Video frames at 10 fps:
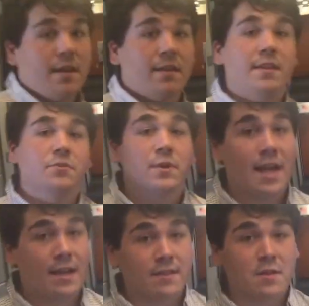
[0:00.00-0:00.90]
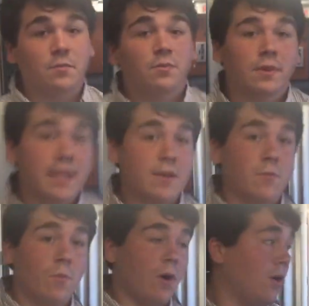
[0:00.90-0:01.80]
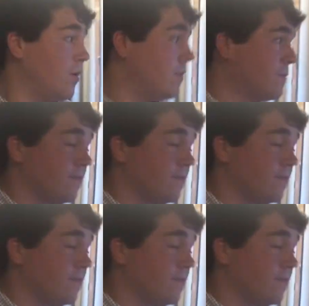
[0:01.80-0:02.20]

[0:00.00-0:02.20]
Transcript: this one has a complete wall